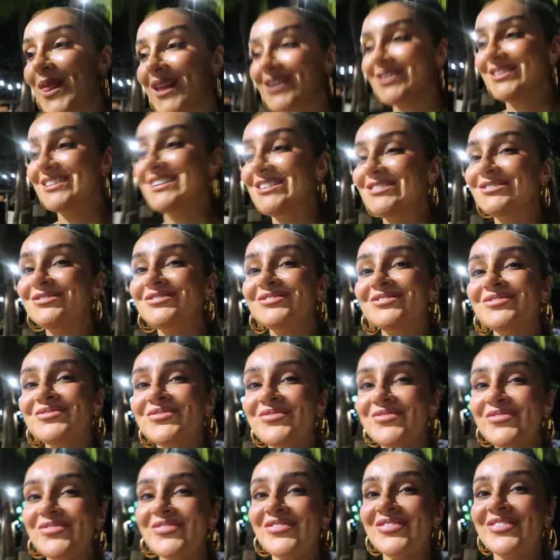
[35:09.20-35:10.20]

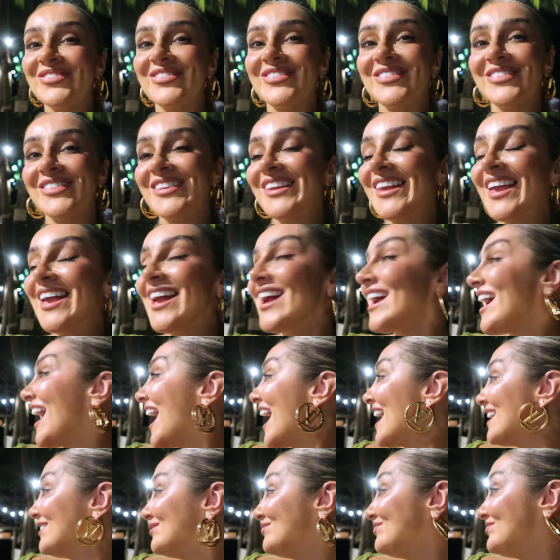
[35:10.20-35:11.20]

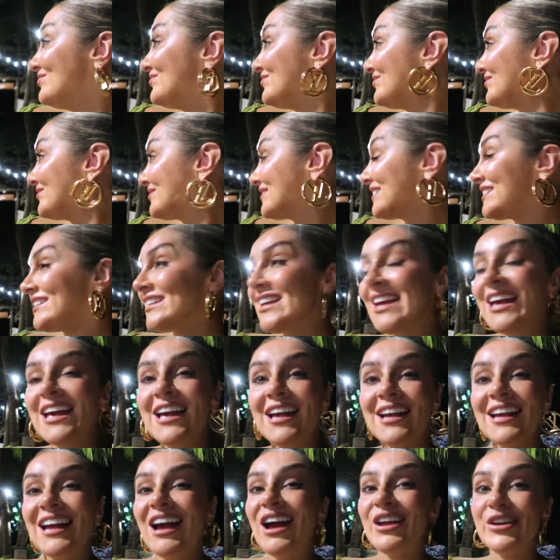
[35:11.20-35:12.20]
I will.
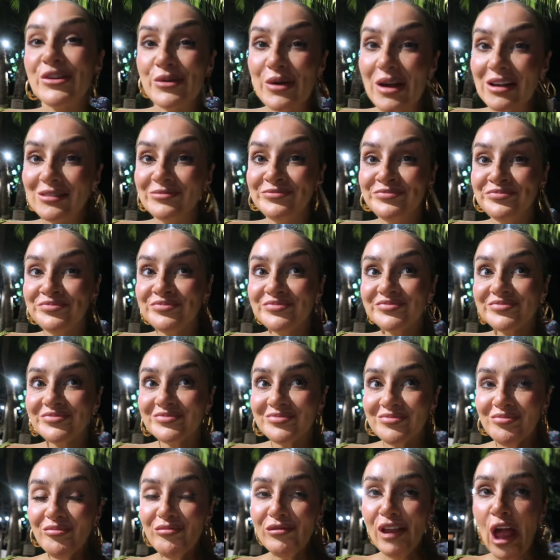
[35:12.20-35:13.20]
Anyway,
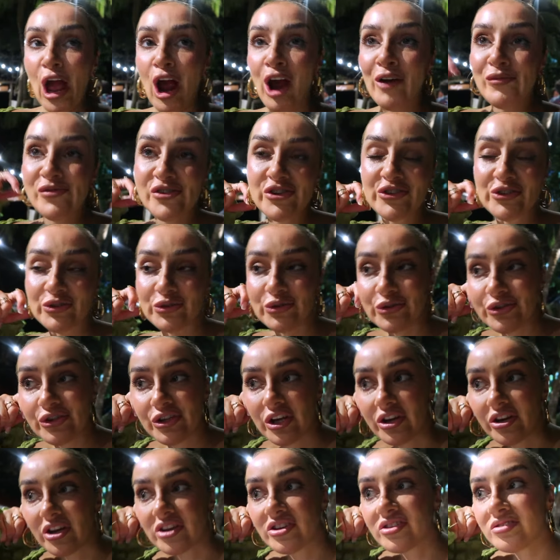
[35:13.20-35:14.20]
I've just
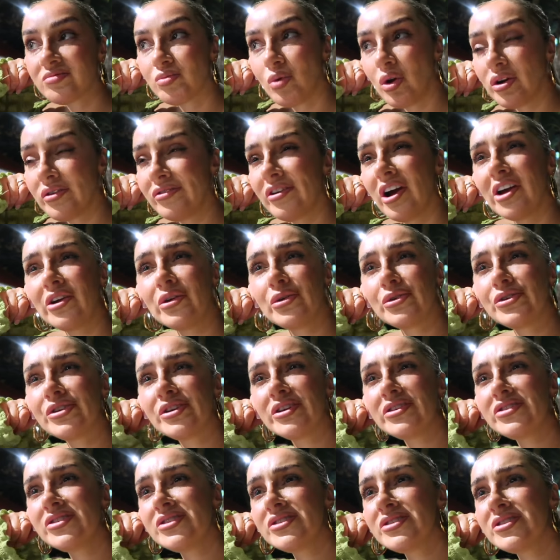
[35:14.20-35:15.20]
ordered. What have I
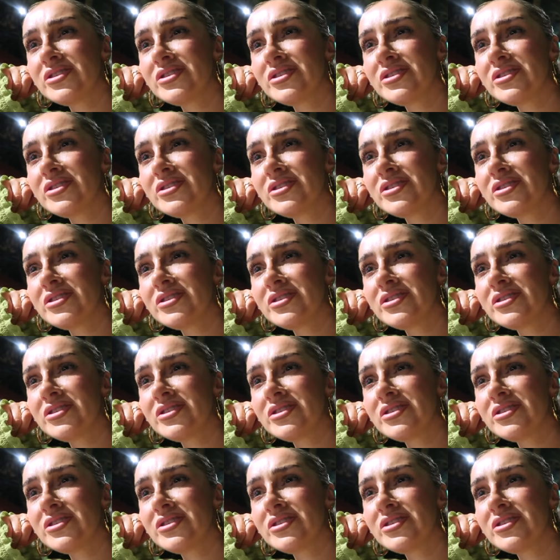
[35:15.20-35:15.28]
ordered?